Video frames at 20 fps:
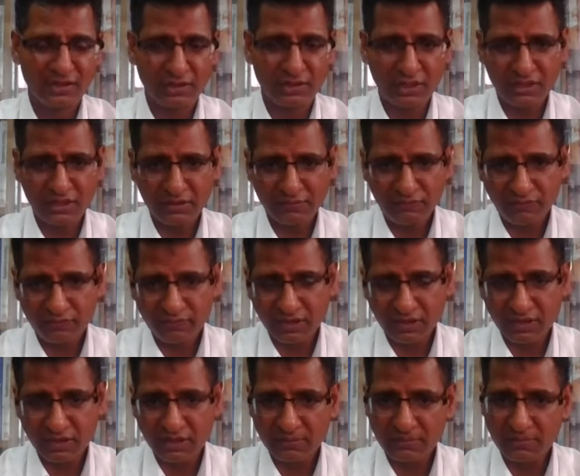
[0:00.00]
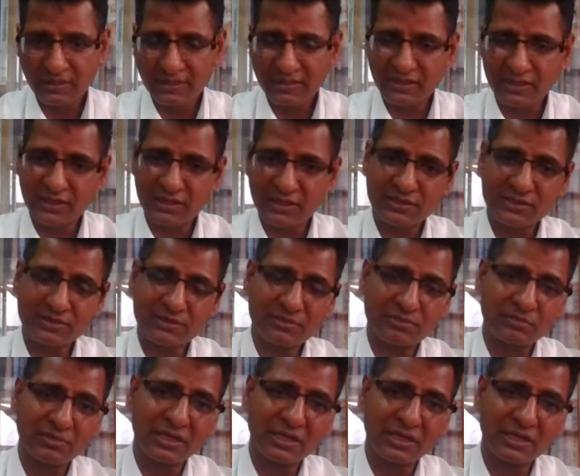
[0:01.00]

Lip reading: But if the conflict is